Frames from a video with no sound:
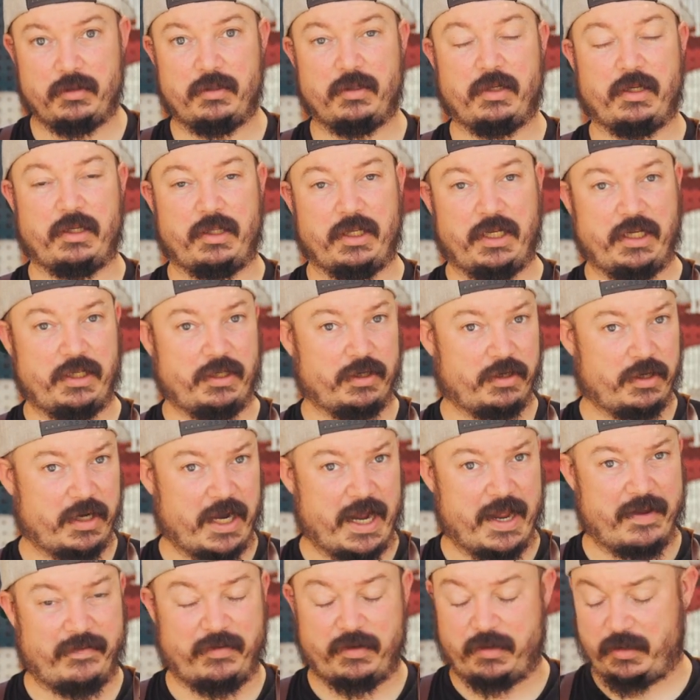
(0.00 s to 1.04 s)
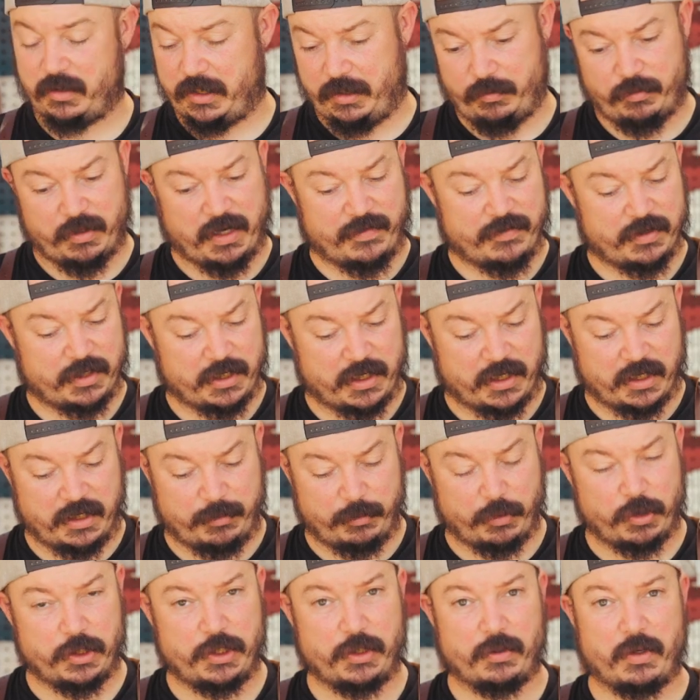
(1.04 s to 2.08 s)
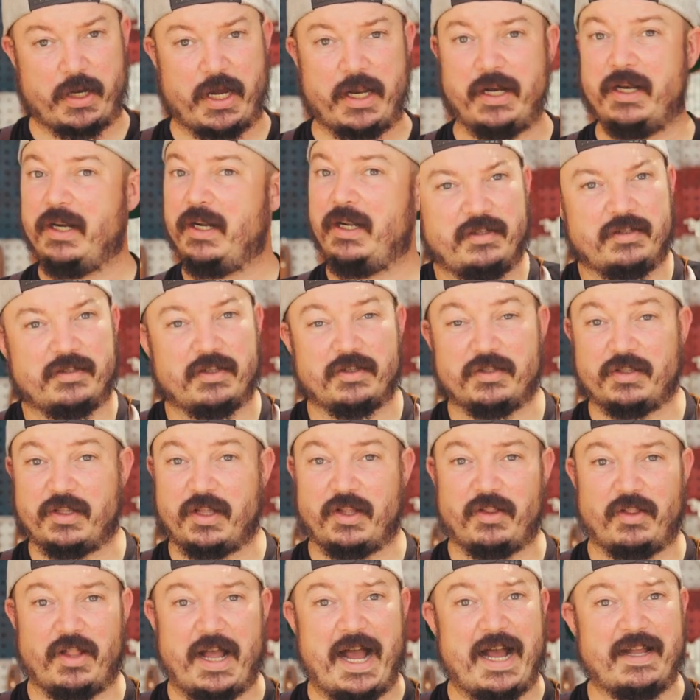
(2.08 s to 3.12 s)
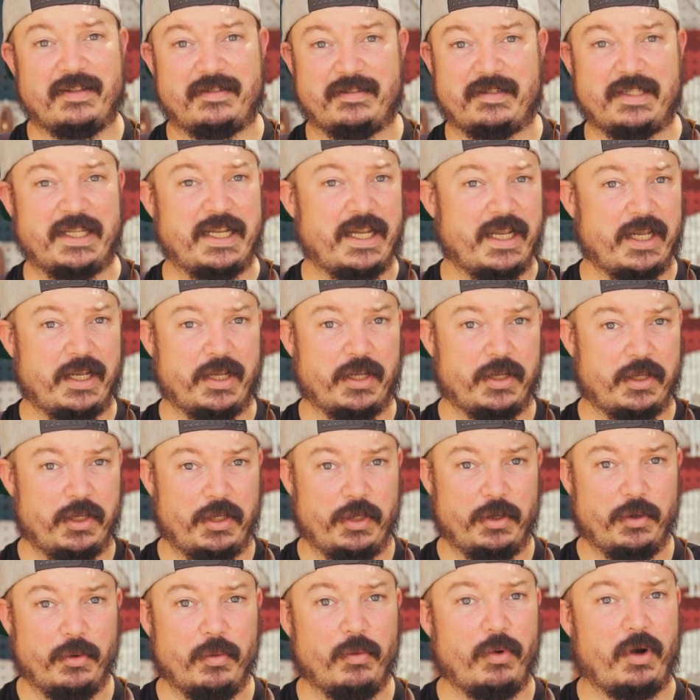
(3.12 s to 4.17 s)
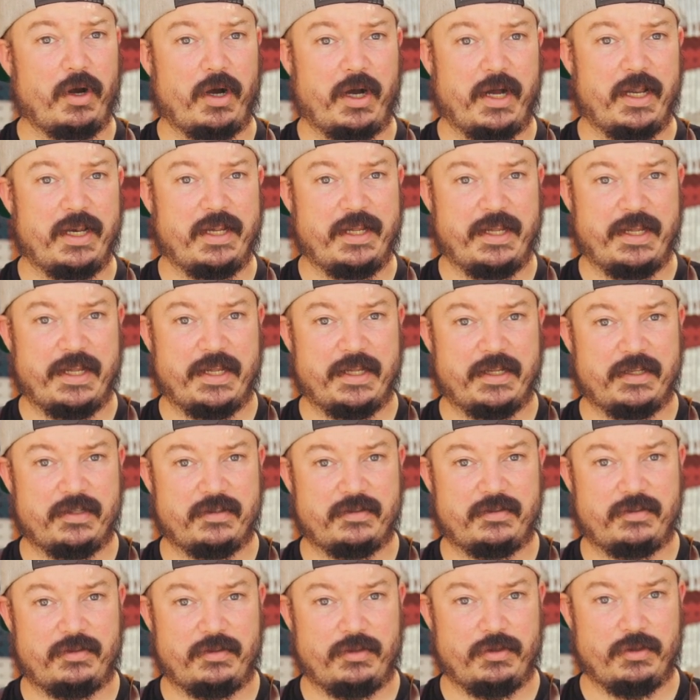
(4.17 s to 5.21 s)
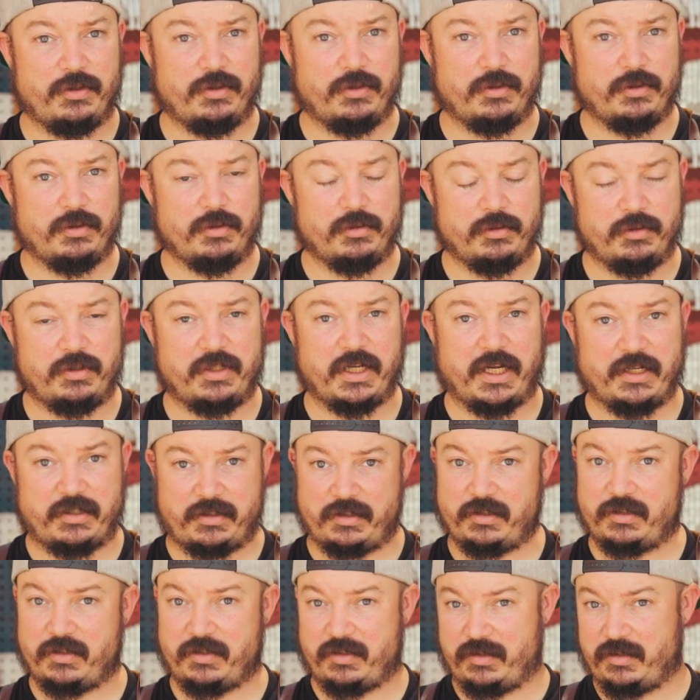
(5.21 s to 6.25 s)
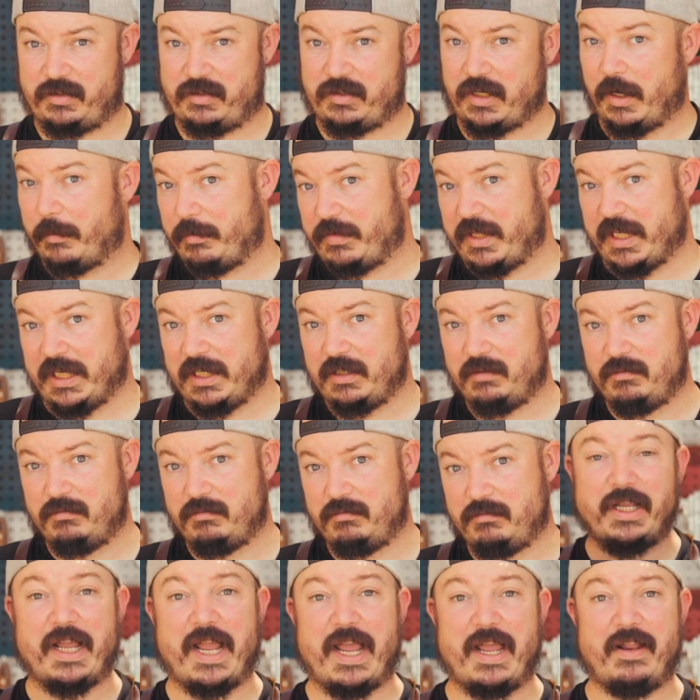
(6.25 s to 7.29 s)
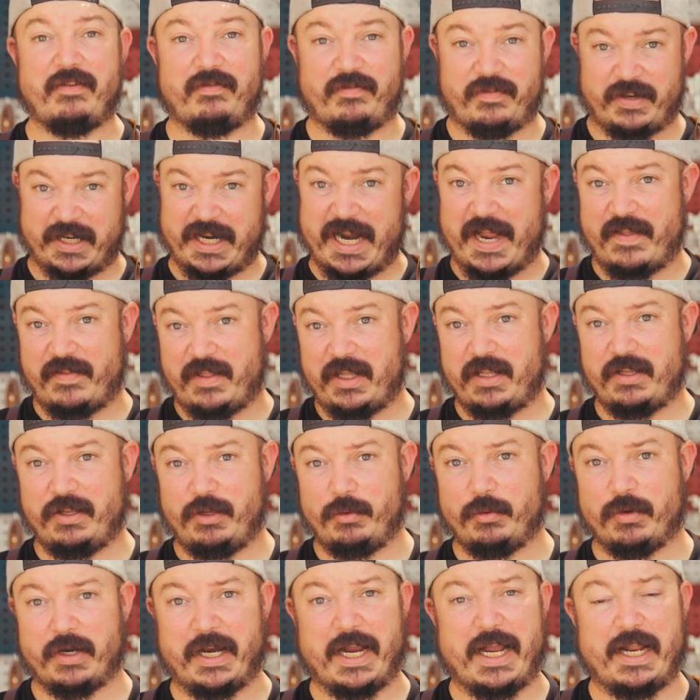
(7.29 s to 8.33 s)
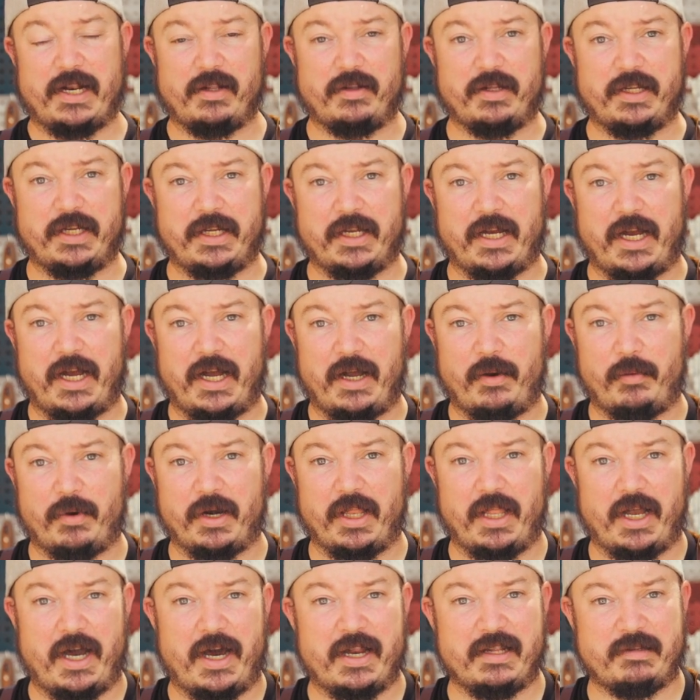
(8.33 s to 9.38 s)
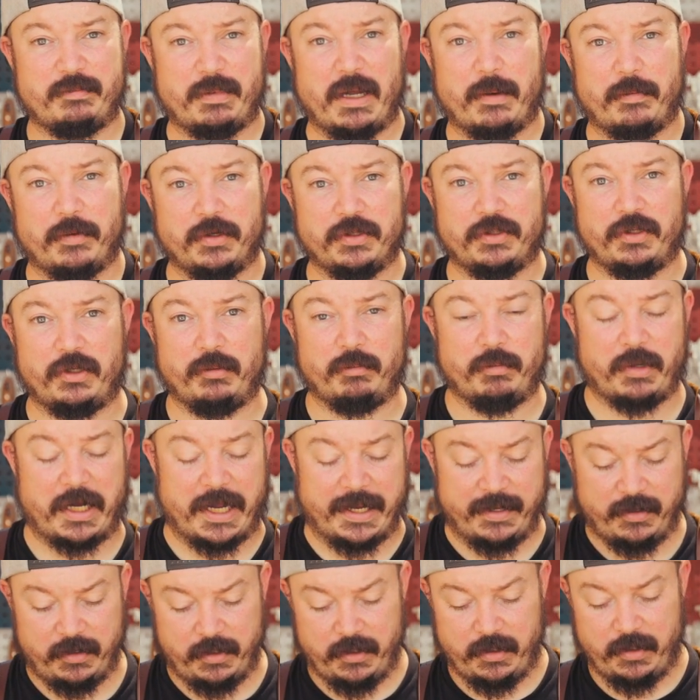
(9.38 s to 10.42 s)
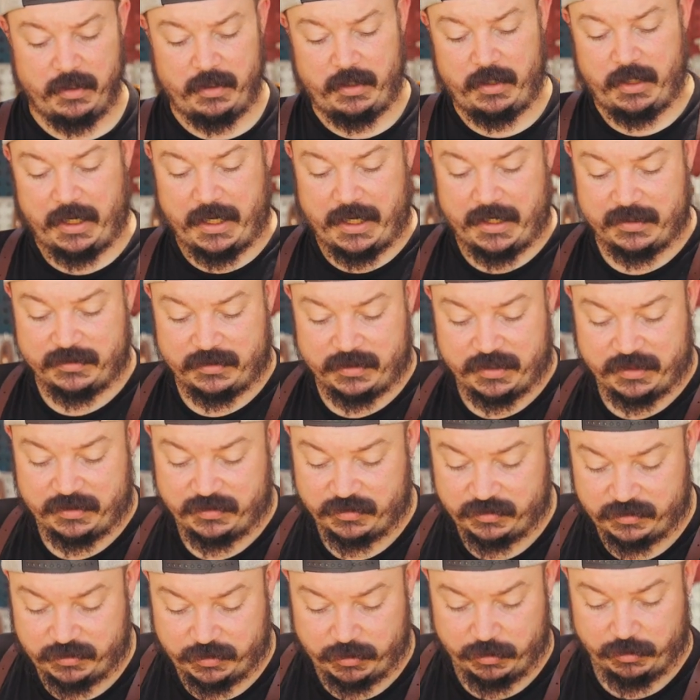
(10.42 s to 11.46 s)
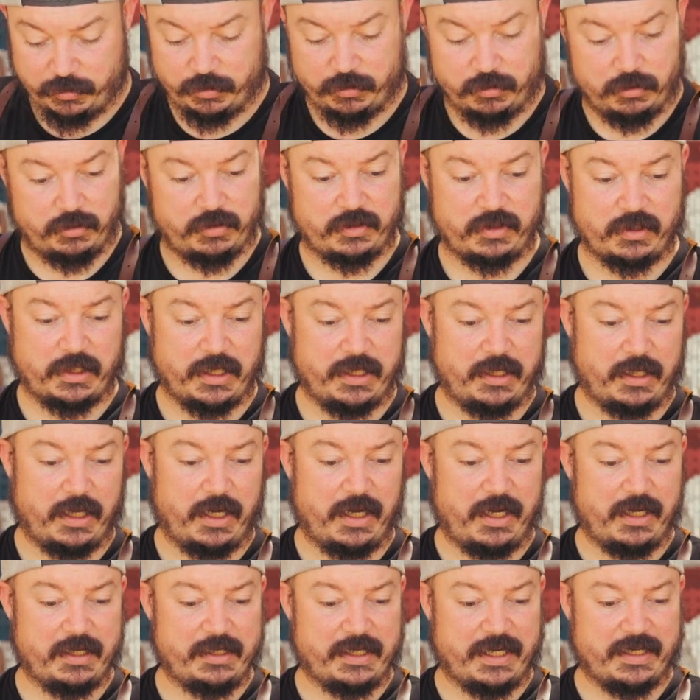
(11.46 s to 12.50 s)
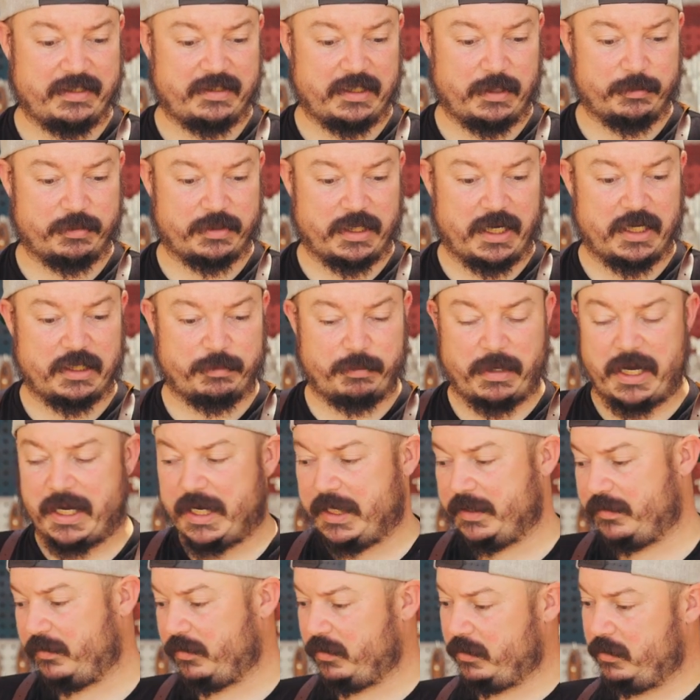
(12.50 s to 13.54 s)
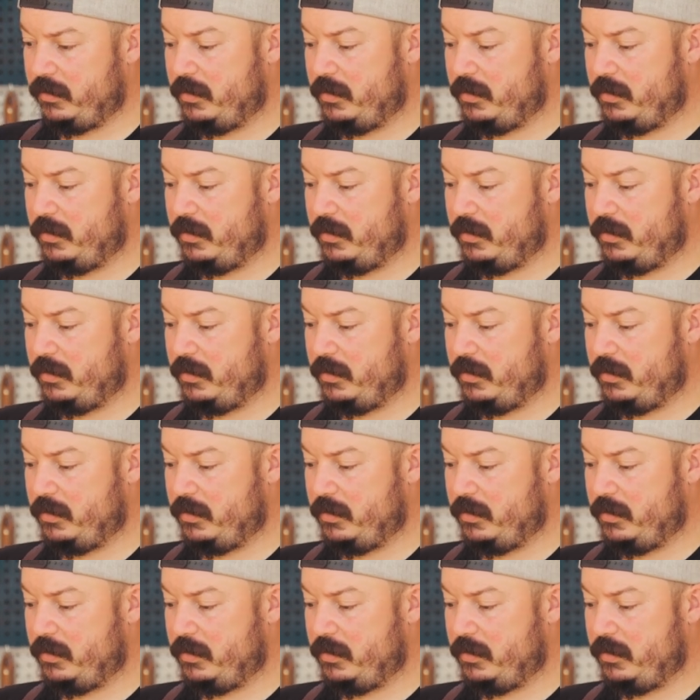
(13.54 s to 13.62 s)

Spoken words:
clean your knife, clean whatever cutting board you're on. So the last thing you want is to touch something and forget that you were handling one of the hottest peppers you can find. So this is 2 diced up Scotch bonnets.